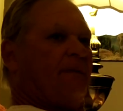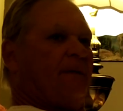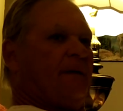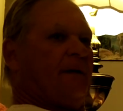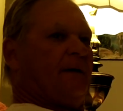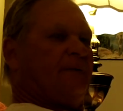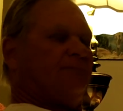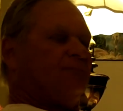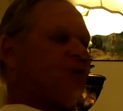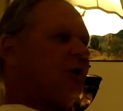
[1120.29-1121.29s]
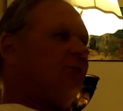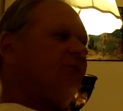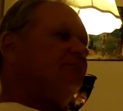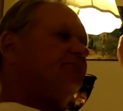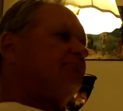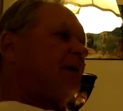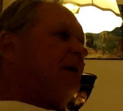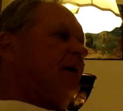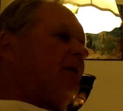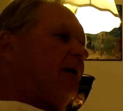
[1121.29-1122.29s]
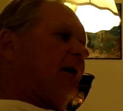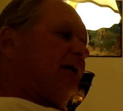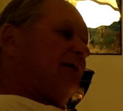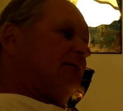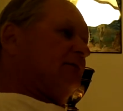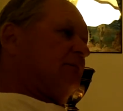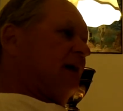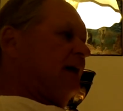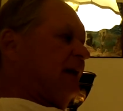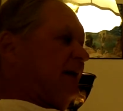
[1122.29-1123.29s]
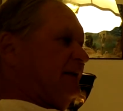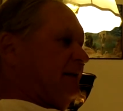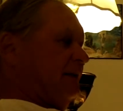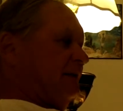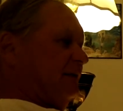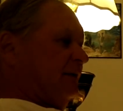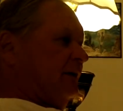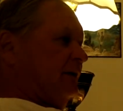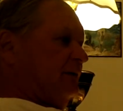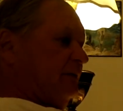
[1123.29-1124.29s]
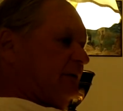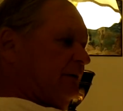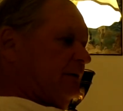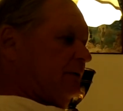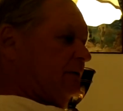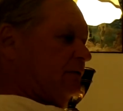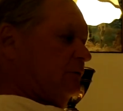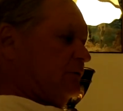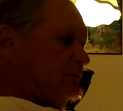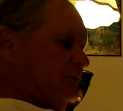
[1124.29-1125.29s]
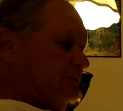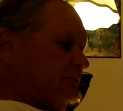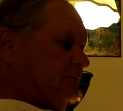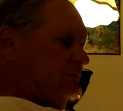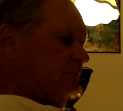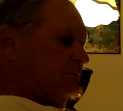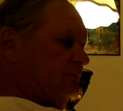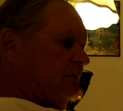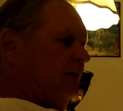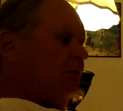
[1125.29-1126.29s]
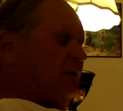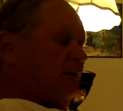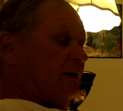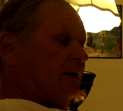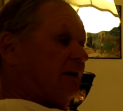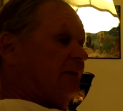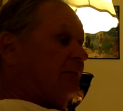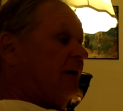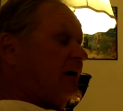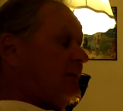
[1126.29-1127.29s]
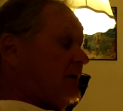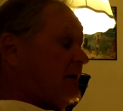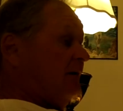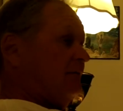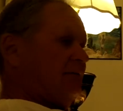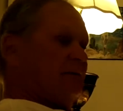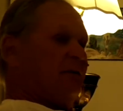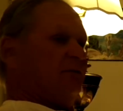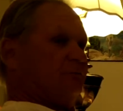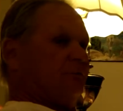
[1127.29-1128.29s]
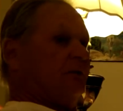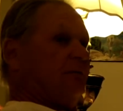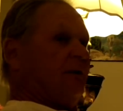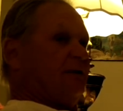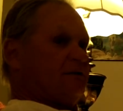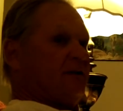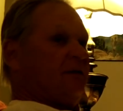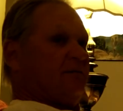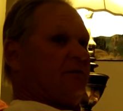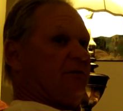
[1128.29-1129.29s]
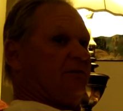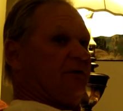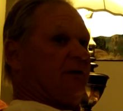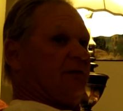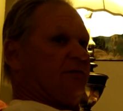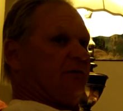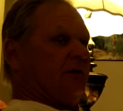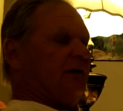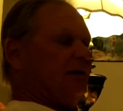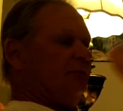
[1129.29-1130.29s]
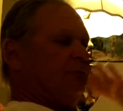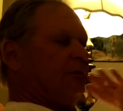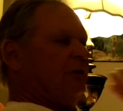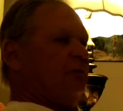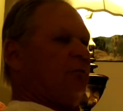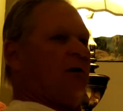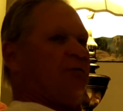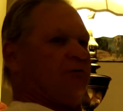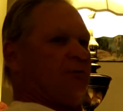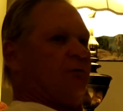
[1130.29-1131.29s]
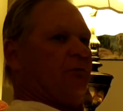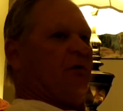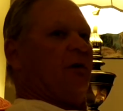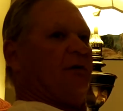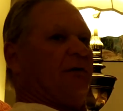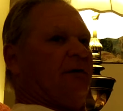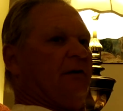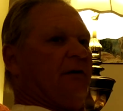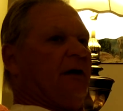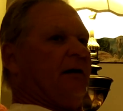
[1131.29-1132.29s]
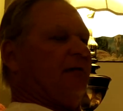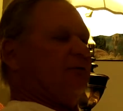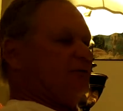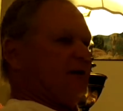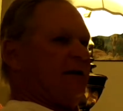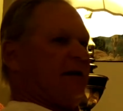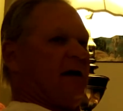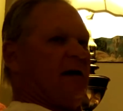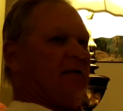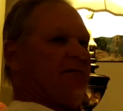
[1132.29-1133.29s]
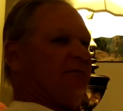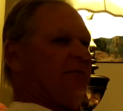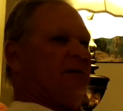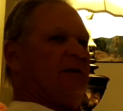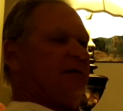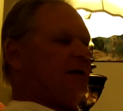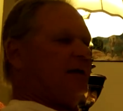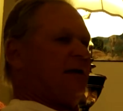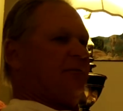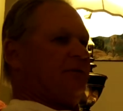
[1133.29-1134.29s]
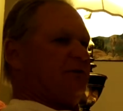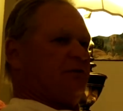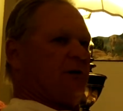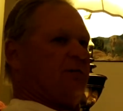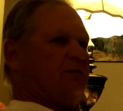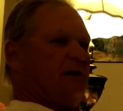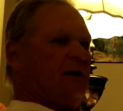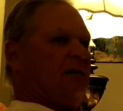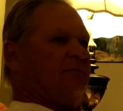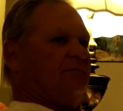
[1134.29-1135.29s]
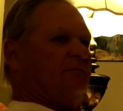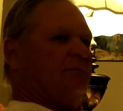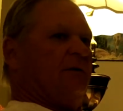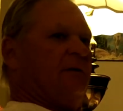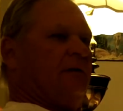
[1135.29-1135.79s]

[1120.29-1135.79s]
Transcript: Yeah. So anyway, I laid there, you know, and of course, I wasn't like I am now. I mean, I was really bad shape, you know what I'm saying? So I didn't really know what was going on. You know, I was in and out, and they kept me drugged up and